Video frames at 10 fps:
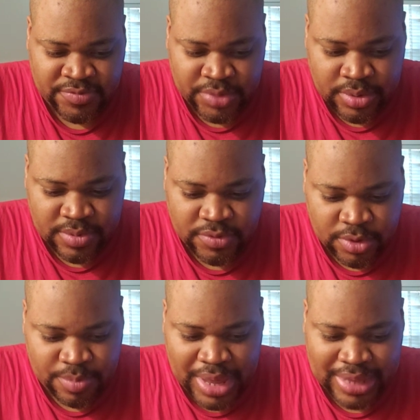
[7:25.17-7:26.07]

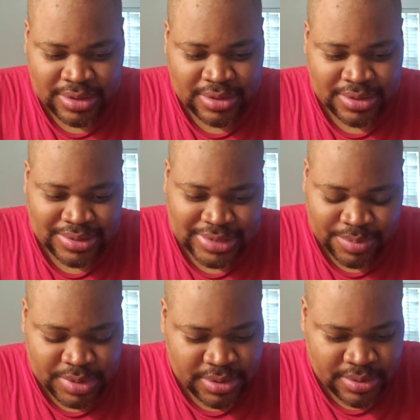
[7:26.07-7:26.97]
Fullback
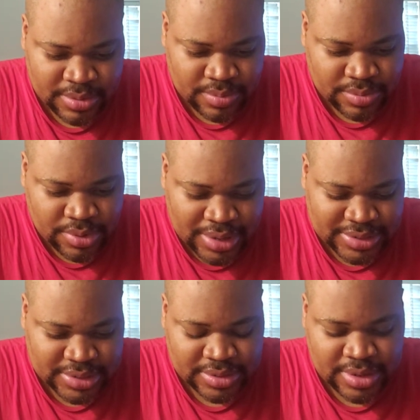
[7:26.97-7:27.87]
Tommy
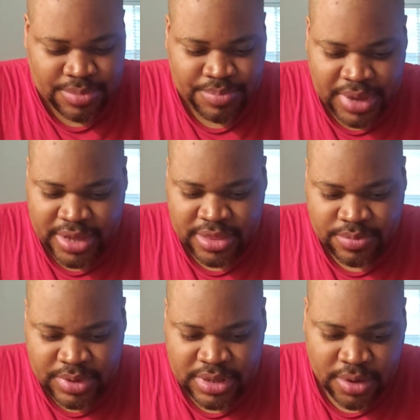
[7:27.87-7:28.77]
Bronson made 3
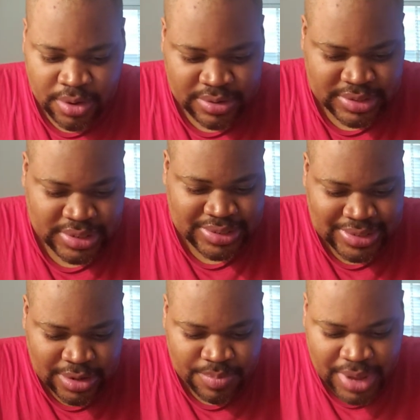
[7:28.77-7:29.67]
yards and
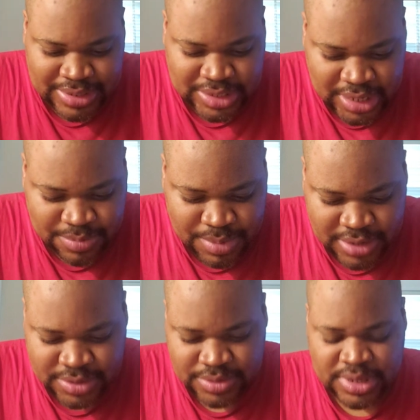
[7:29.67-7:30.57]
tailback Johnny
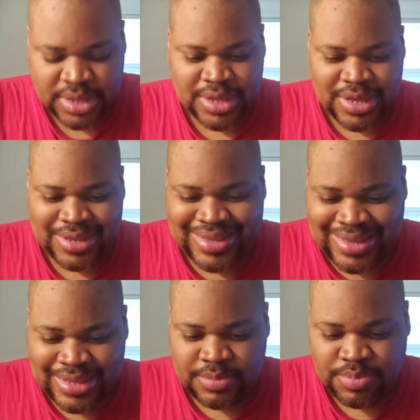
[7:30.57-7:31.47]
Majors hit
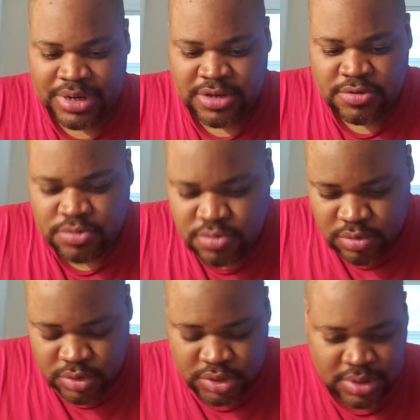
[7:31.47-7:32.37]
in Buddy
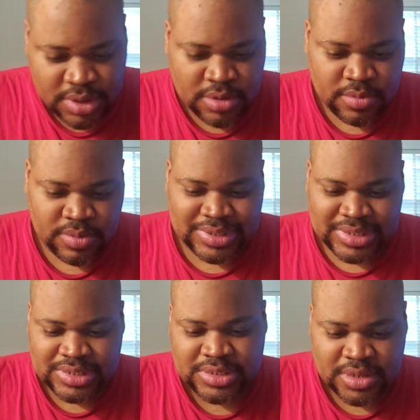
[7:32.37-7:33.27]
Cruz with
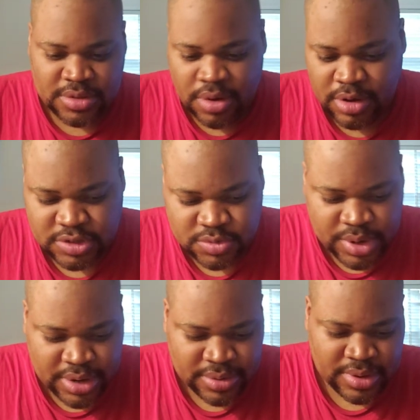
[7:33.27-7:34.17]
16-yard
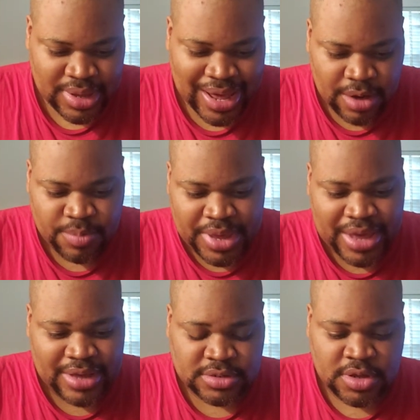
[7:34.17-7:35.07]
square out
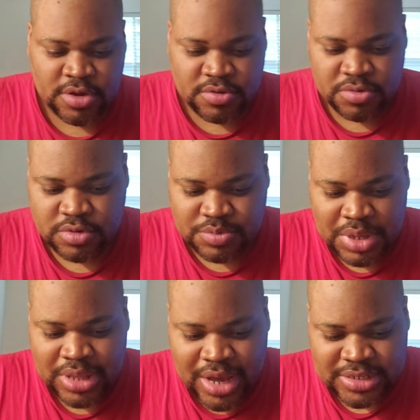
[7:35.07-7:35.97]
pass. Cruz
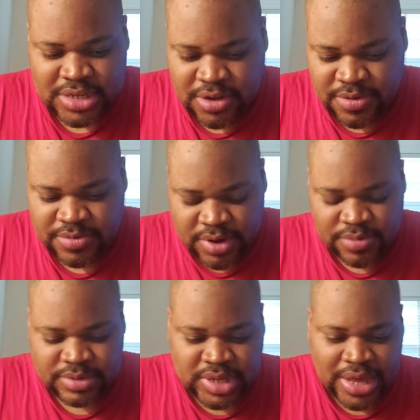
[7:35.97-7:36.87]
realized
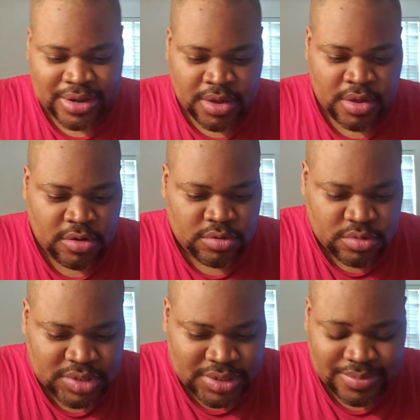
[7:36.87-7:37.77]
coverage had
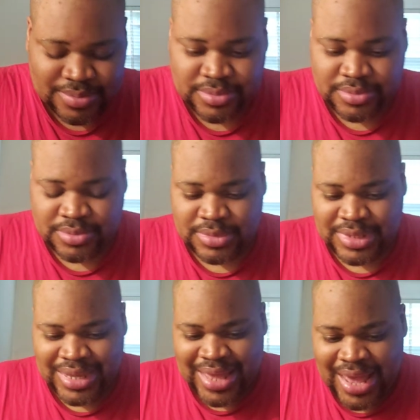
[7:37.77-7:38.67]
loosened
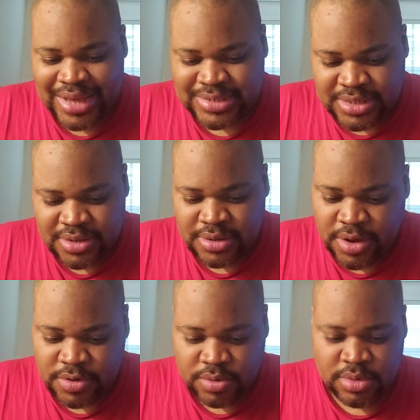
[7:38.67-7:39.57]
and asked in
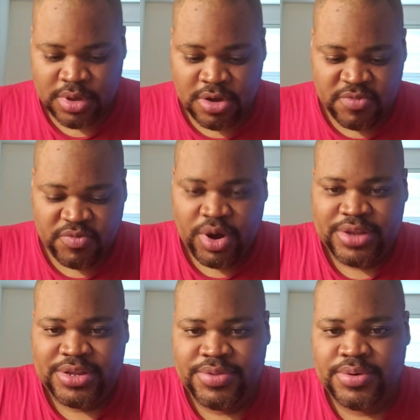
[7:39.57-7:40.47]
huddle for another